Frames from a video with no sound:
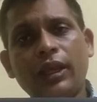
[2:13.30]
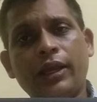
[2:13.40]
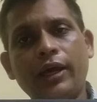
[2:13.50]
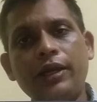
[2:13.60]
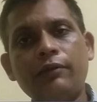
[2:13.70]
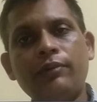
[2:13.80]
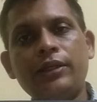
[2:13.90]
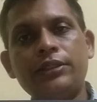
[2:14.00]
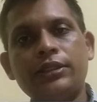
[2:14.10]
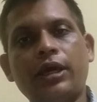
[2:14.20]
correct
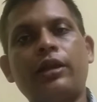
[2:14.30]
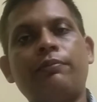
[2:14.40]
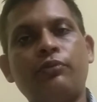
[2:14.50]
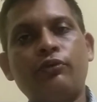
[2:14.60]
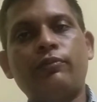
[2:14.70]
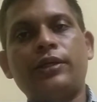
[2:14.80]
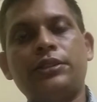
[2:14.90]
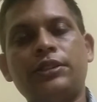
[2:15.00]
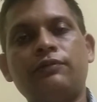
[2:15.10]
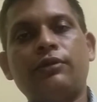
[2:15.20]
price or approved
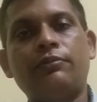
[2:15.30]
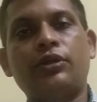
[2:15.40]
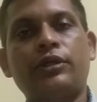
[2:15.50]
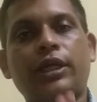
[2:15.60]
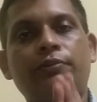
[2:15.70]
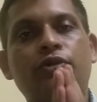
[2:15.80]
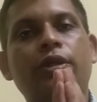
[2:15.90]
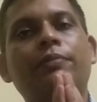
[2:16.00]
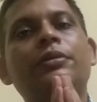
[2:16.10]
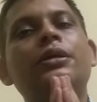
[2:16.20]
prices from time to
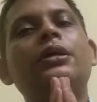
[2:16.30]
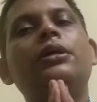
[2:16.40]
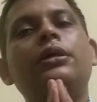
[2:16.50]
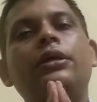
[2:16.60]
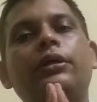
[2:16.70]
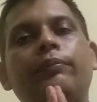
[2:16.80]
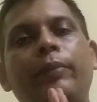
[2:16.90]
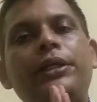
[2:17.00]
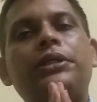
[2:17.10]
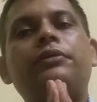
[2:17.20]
time.
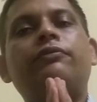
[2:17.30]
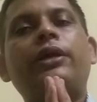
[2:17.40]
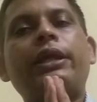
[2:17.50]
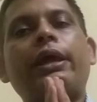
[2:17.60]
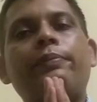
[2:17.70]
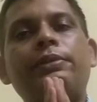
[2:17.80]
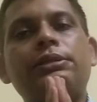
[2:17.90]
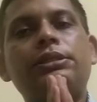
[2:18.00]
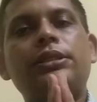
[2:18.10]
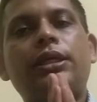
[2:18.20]
But what
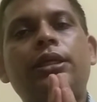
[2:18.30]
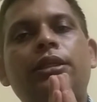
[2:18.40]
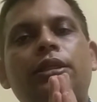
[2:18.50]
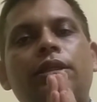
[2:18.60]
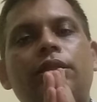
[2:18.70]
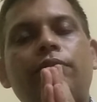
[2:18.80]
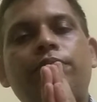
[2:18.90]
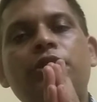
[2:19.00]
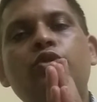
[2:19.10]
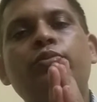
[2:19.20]
happens in
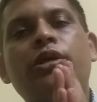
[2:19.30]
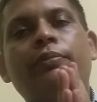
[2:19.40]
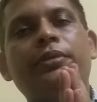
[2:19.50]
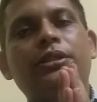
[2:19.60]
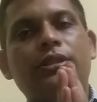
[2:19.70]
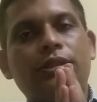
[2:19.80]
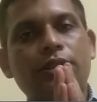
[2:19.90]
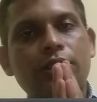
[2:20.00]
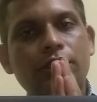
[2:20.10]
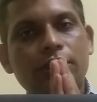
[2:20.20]
P2P operations?
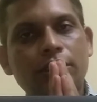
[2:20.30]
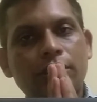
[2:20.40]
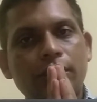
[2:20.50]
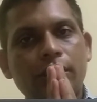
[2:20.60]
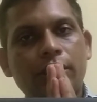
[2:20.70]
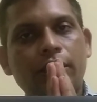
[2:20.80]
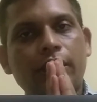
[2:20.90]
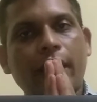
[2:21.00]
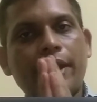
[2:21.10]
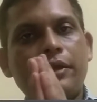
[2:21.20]

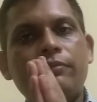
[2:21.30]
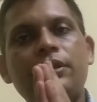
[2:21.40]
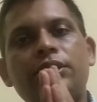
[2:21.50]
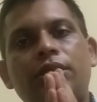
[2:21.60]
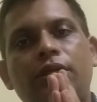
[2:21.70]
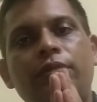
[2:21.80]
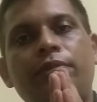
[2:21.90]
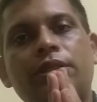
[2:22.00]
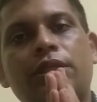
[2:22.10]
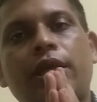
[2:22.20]
Agreement generally
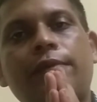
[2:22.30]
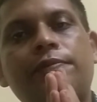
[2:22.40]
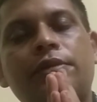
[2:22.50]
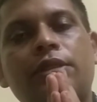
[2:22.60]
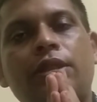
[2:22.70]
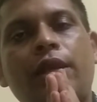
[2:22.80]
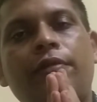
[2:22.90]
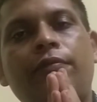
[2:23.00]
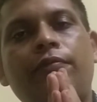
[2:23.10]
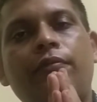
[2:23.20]
prescribes that
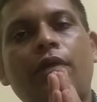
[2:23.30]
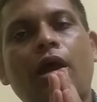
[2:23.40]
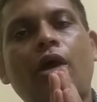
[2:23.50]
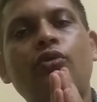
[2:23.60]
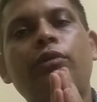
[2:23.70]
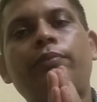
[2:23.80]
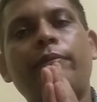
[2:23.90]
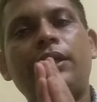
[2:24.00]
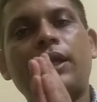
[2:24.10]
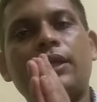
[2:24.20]
how the
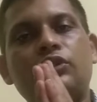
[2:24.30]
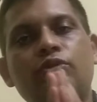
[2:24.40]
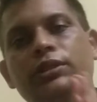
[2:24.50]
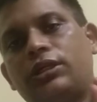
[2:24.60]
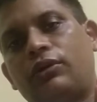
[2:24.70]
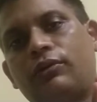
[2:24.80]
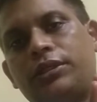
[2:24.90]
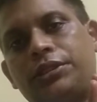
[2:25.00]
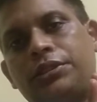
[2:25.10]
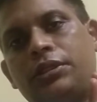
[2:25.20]
payment has to be
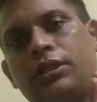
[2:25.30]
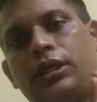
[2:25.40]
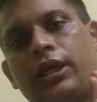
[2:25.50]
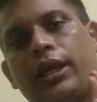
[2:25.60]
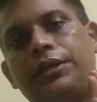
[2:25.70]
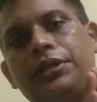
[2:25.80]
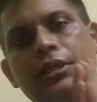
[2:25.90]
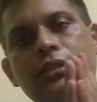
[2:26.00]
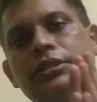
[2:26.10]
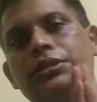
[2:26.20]
calculated, and
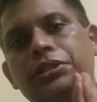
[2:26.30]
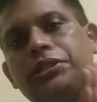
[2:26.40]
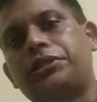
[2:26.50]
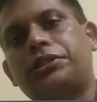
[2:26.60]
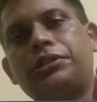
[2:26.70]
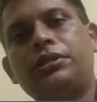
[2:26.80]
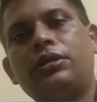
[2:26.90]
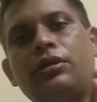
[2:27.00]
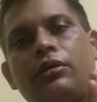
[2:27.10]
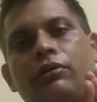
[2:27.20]
here is the trick
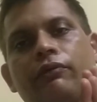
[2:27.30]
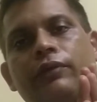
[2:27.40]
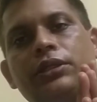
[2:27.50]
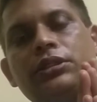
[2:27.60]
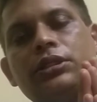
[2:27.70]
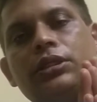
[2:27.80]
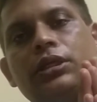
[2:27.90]
which